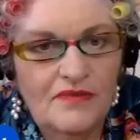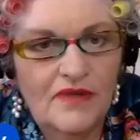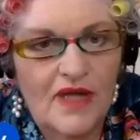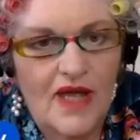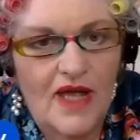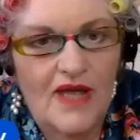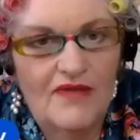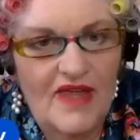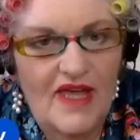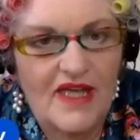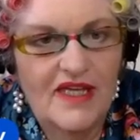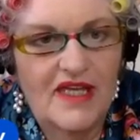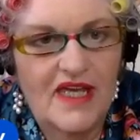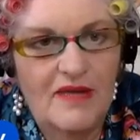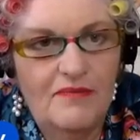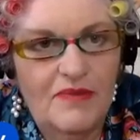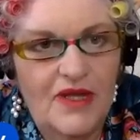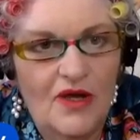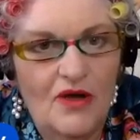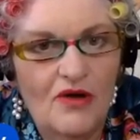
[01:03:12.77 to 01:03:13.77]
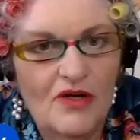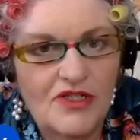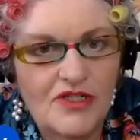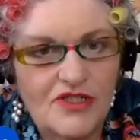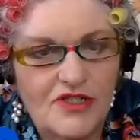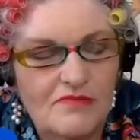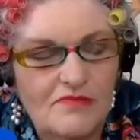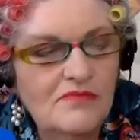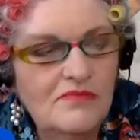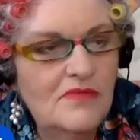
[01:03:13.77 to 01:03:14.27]
and they keep the
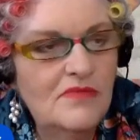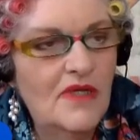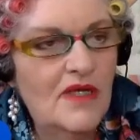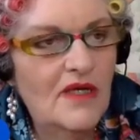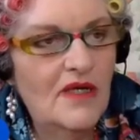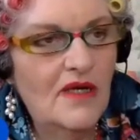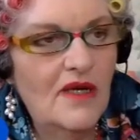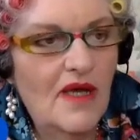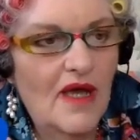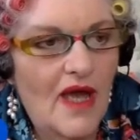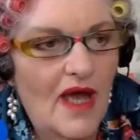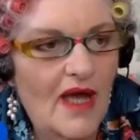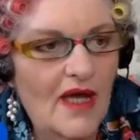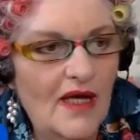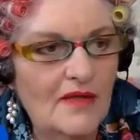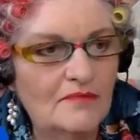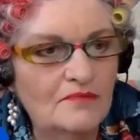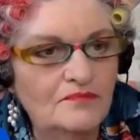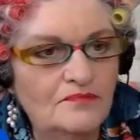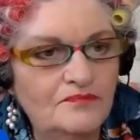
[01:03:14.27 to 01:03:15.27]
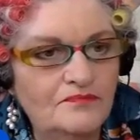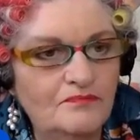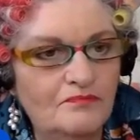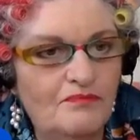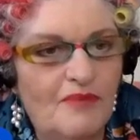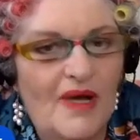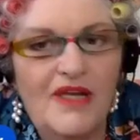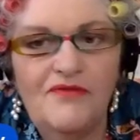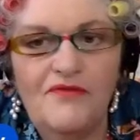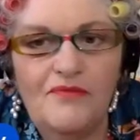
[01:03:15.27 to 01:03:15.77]
item.
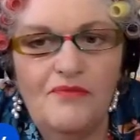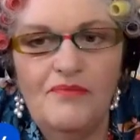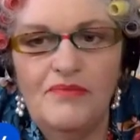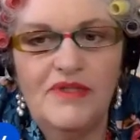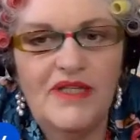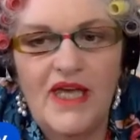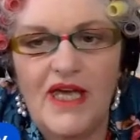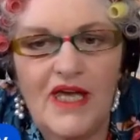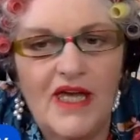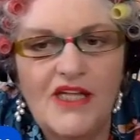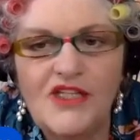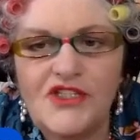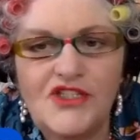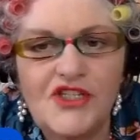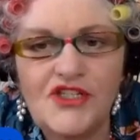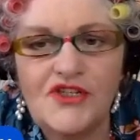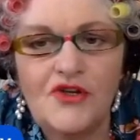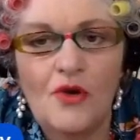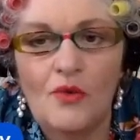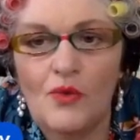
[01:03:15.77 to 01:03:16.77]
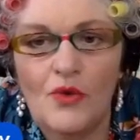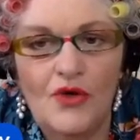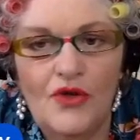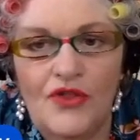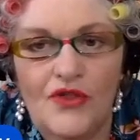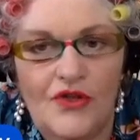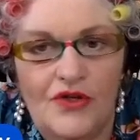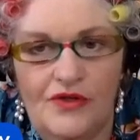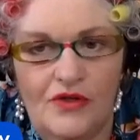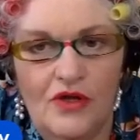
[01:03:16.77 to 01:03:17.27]
But, it's just not
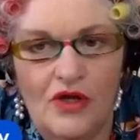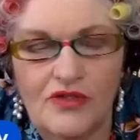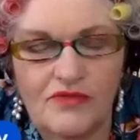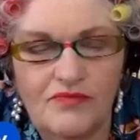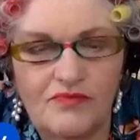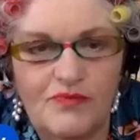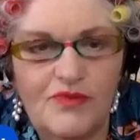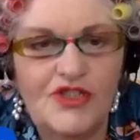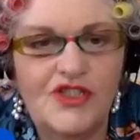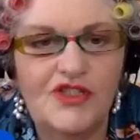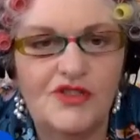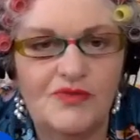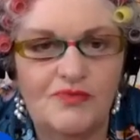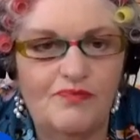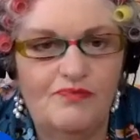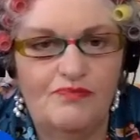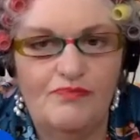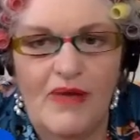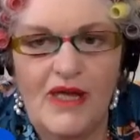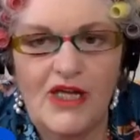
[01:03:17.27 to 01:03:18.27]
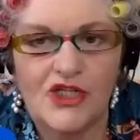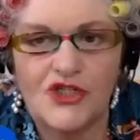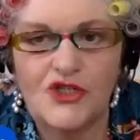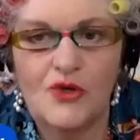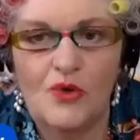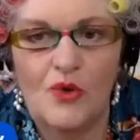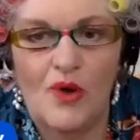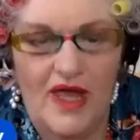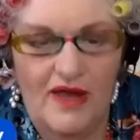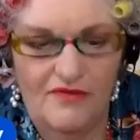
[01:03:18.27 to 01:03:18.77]
worth it. Like, just make
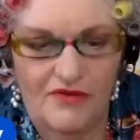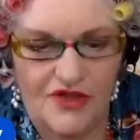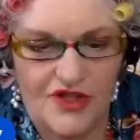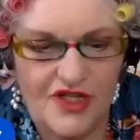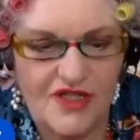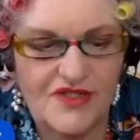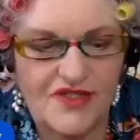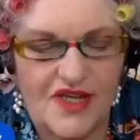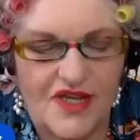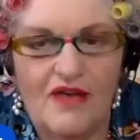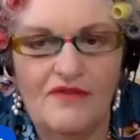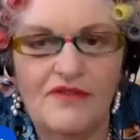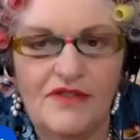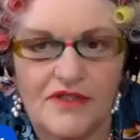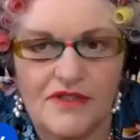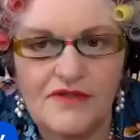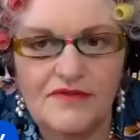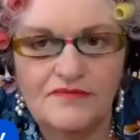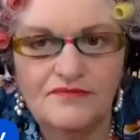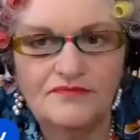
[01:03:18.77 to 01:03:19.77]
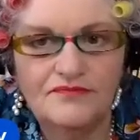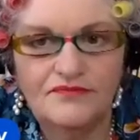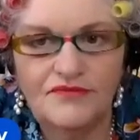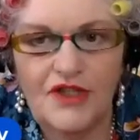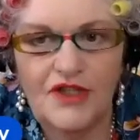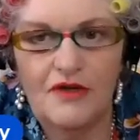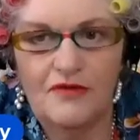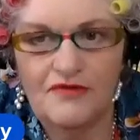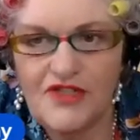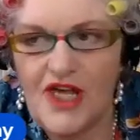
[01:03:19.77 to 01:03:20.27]
sure everything's covered,
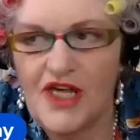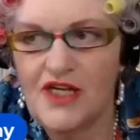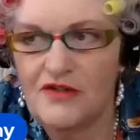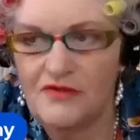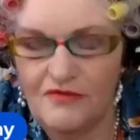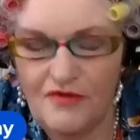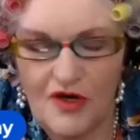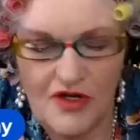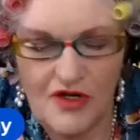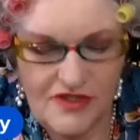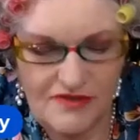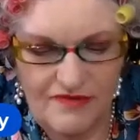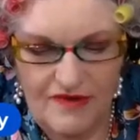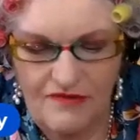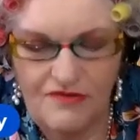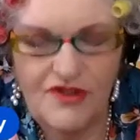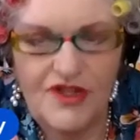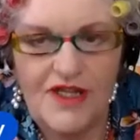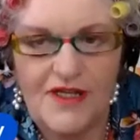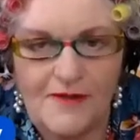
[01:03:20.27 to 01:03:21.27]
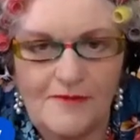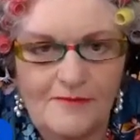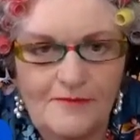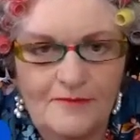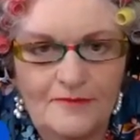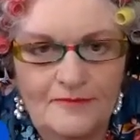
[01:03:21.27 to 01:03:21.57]
that you've taken photos of everything.